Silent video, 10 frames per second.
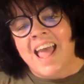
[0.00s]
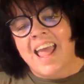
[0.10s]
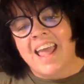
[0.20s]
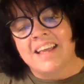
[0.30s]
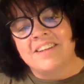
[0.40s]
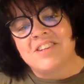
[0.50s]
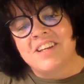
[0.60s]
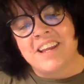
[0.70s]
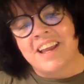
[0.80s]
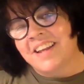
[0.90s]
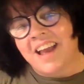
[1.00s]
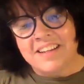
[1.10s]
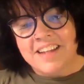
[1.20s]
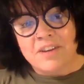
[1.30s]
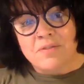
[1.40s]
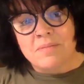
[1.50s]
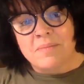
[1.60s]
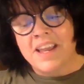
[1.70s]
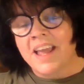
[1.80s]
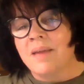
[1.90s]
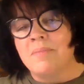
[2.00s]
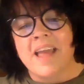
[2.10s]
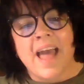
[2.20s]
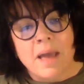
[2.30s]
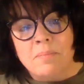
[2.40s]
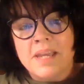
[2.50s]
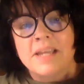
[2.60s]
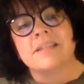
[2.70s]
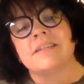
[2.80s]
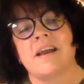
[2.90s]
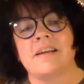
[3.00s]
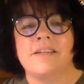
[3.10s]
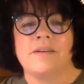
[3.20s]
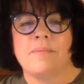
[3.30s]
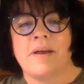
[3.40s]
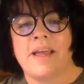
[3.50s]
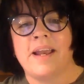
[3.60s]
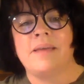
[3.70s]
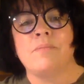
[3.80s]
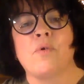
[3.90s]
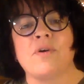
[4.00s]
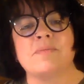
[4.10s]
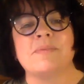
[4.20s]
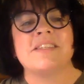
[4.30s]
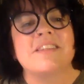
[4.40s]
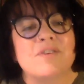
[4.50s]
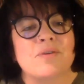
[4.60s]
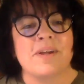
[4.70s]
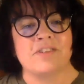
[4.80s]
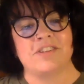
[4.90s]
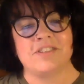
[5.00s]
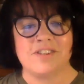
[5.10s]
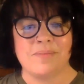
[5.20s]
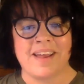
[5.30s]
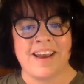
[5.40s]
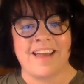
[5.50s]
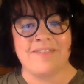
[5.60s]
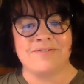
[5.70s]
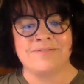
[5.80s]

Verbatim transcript: and she can get in contact with me, and I'd be happy to talk to you about any more specific questions you might have.